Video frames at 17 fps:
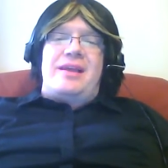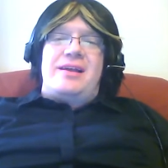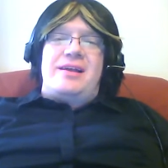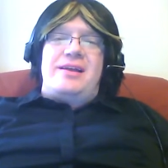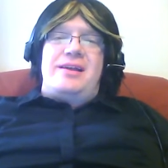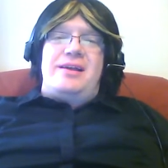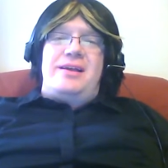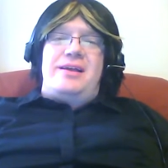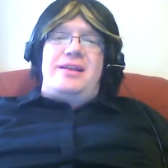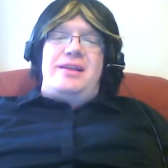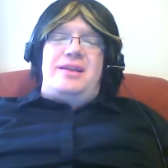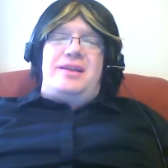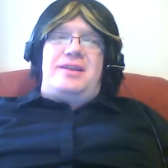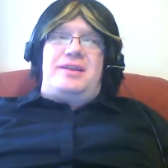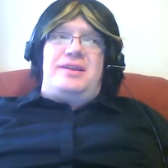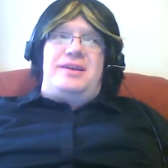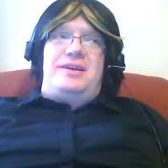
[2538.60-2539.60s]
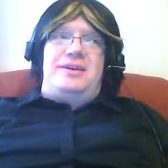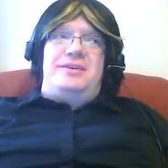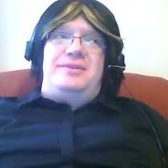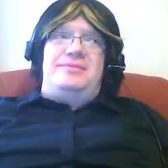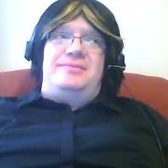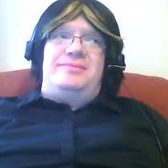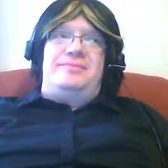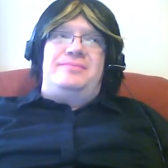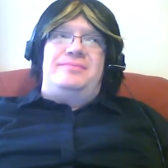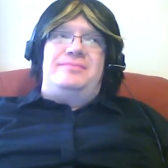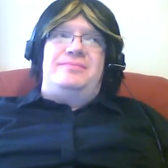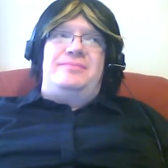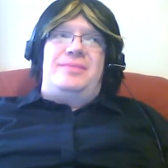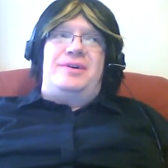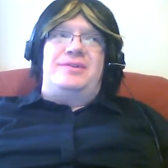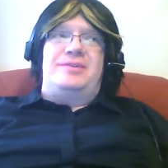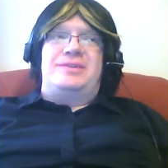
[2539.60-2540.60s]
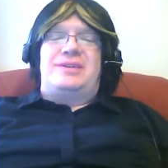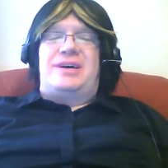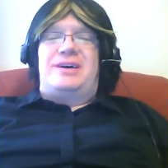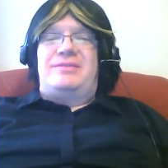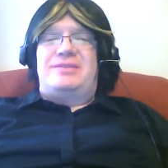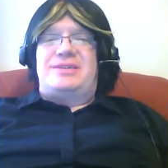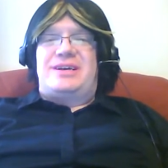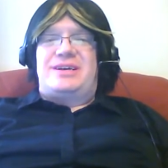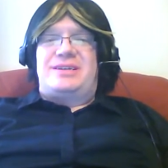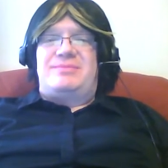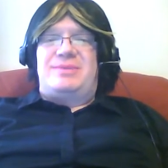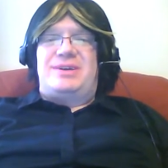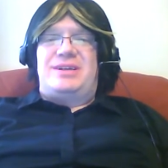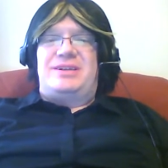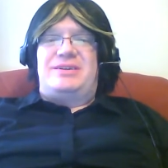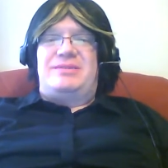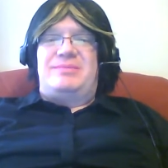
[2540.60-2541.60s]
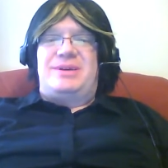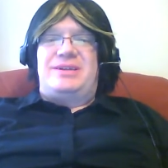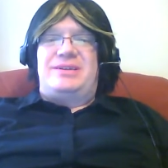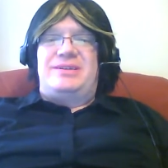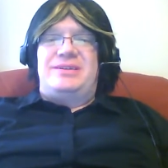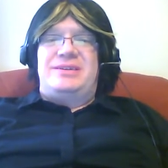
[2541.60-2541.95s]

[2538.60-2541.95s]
And let's see. oh, I was asking me a little bit.